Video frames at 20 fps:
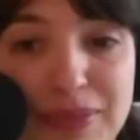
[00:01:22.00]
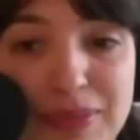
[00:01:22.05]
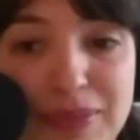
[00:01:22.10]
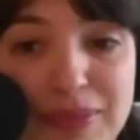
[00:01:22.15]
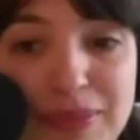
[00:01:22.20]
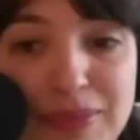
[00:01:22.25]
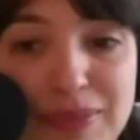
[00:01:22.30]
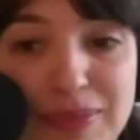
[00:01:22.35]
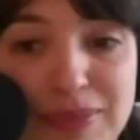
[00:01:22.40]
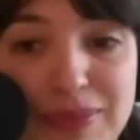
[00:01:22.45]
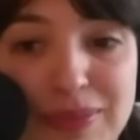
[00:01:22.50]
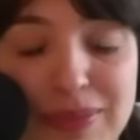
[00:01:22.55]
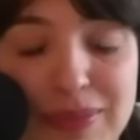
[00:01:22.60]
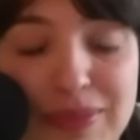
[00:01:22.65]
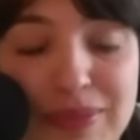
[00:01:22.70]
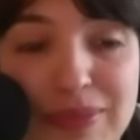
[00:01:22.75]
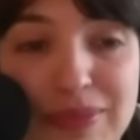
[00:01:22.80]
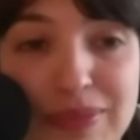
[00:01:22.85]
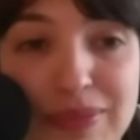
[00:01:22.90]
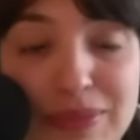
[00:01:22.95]

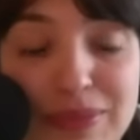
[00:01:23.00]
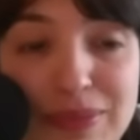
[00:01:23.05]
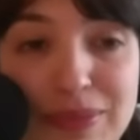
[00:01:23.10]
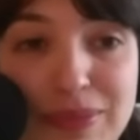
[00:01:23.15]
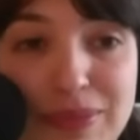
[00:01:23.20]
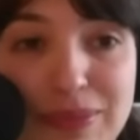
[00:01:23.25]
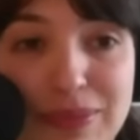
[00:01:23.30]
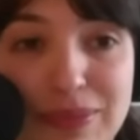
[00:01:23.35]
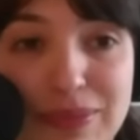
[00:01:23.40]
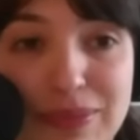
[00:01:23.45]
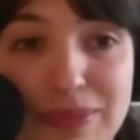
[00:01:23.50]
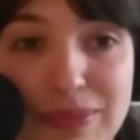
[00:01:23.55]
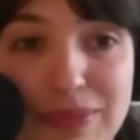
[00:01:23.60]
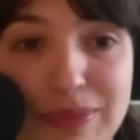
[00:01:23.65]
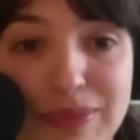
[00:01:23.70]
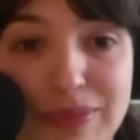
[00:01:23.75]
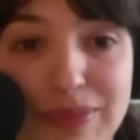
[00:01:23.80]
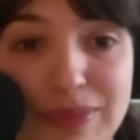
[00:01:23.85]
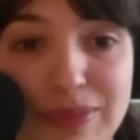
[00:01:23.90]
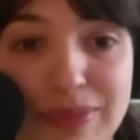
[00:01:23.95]

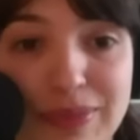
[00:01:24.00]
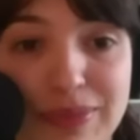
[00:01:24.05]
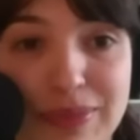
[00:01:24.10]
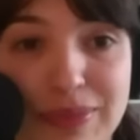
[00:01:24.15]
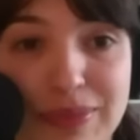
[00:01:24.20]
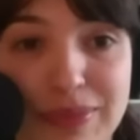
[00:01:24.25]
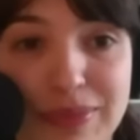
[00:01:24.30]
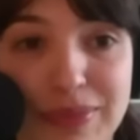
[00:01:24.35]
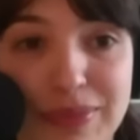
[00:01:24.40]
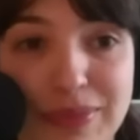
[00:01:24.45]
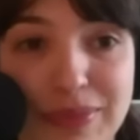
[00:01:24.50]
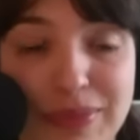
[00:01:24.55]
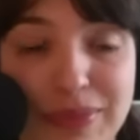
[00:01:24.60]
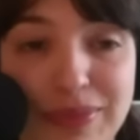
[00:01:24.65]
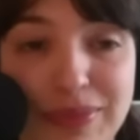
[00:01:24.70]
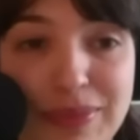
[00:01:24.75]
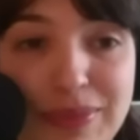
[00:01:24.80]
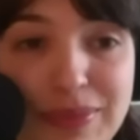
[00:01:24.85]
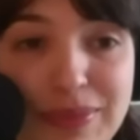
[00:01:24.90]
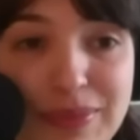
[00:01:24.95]

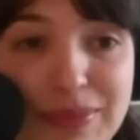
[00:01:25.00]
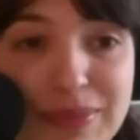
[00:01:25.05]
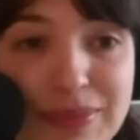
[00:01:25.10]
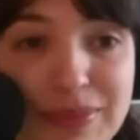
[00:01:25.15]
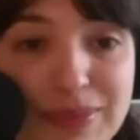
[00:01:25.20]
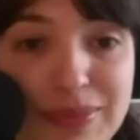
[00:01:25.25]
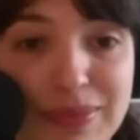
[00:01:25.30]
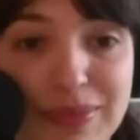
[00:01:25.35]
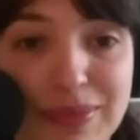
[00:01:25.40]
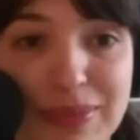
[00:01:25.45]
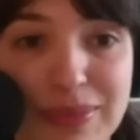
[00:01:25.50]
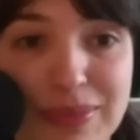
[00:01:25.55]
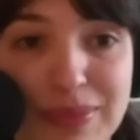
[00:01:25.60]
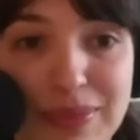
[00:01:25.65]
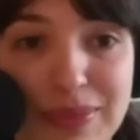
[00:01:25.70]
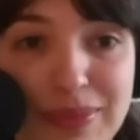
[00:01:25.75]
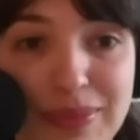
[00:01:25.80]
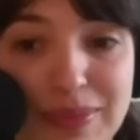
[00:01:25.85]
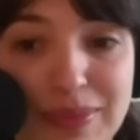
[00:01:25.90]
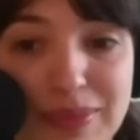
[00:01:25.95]

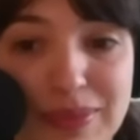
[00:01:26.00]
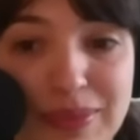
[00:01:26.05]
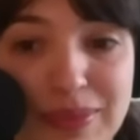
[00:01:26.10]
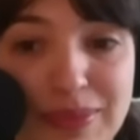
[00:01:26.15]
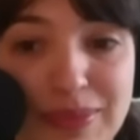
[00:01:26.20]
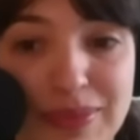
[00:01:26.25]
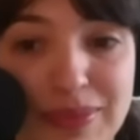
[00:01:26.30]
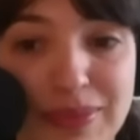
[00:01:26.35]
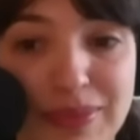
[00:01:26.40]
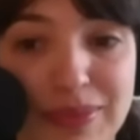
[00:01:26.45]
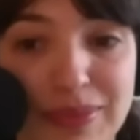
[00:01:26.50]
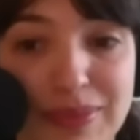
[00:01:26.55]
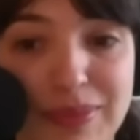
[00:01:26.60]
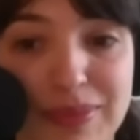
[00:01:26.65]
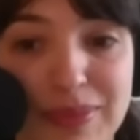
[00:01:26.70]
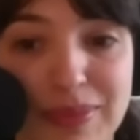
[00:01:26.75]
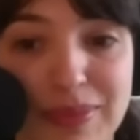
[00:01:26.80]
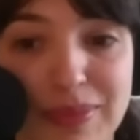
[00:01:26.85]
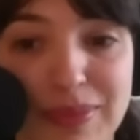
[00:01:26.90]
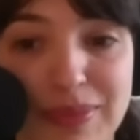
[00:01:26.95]

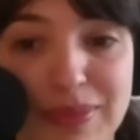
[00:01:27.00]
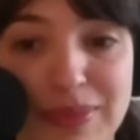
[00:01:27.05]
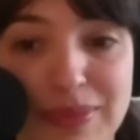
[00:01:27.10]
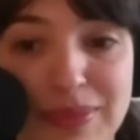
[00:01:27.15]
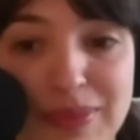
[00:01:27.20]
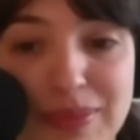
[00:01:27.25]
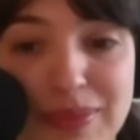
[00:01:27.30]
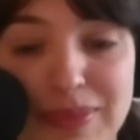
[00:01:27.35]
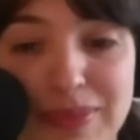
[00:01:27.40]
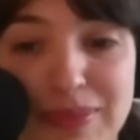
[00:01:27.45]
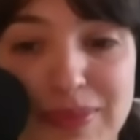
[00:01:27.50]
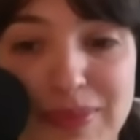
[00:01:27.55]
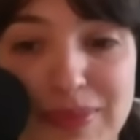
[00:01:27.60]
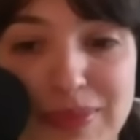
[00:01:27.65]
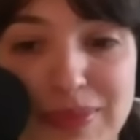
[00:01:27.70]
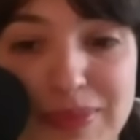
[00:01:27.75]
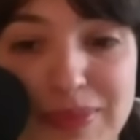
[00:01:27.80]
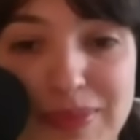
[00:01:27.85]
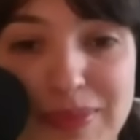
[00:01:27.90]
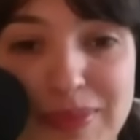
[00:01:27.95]

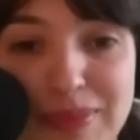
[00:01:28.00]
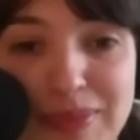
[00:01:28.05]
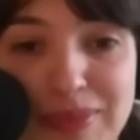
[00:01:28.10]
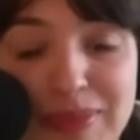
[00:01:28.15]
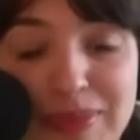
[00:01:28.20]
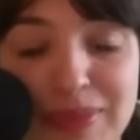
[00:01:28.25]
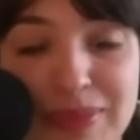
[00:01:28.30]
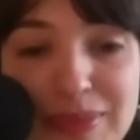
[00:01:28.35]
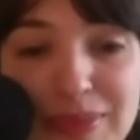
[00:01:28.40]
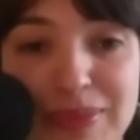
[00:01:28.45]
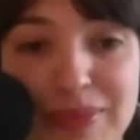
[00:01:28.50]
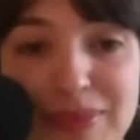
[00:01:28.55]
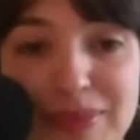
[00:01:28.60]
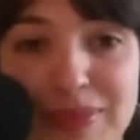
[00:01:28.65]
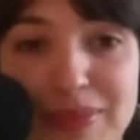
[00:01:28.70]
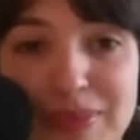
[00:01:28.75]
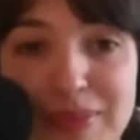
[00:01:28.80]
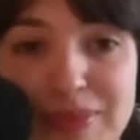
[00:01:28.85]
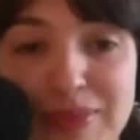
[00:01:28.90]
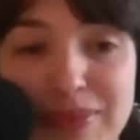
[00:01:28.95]

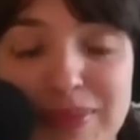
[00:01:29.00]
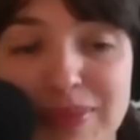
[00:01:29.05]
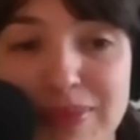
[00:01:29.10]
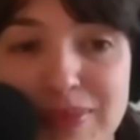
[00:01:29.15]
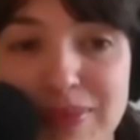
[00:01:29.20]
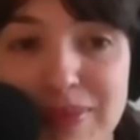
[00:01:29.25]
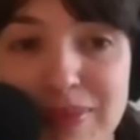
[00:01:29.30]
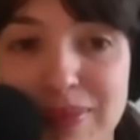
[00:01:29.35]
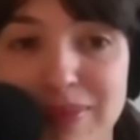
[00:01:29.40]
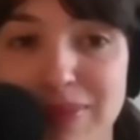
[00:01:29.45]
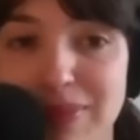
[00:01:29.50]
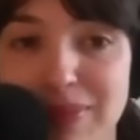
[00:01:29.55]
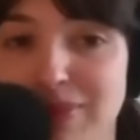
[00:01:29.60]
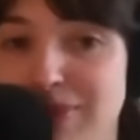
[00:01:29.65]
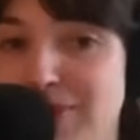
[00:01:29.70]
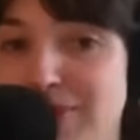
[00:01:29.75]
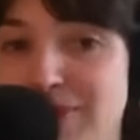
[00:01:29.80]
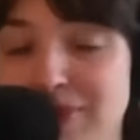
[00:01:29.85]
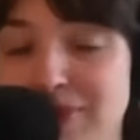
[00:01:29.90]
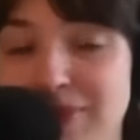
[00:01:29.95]
(silent)